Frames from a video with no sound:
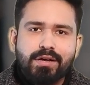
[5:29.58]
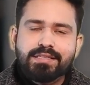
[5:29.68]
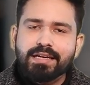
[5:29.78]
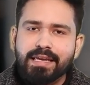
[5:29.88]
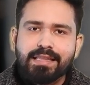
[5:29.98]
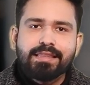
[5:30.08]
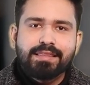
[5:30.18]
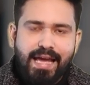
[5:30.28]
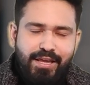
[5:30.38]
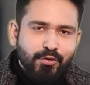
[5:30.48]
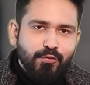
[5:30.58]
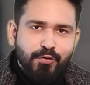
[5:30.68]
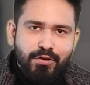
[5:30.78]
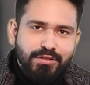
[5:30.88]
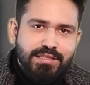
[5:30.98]
Once again, thank you
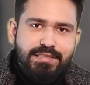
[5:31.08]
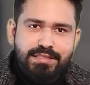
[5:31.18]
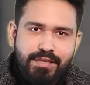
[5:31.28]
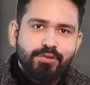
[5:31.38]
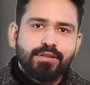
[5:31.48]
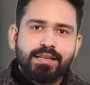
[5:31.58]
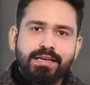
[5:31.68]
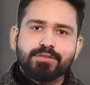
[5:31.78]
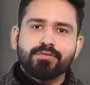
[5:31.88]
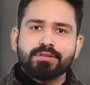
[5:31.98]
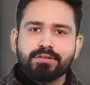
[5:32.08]
for watching. See you in the next